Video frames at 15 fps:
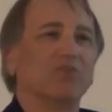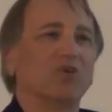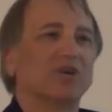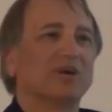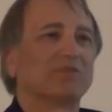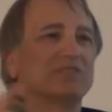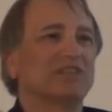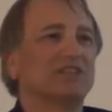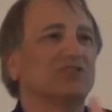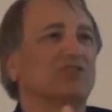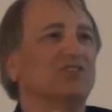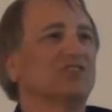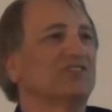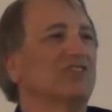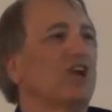programs because you
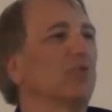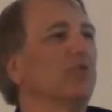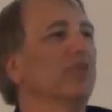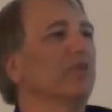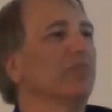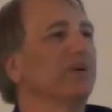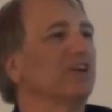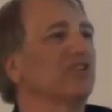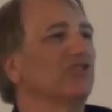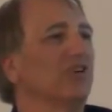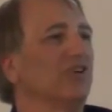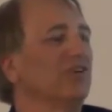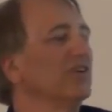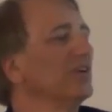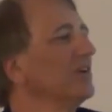can start with a
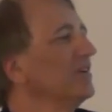picture.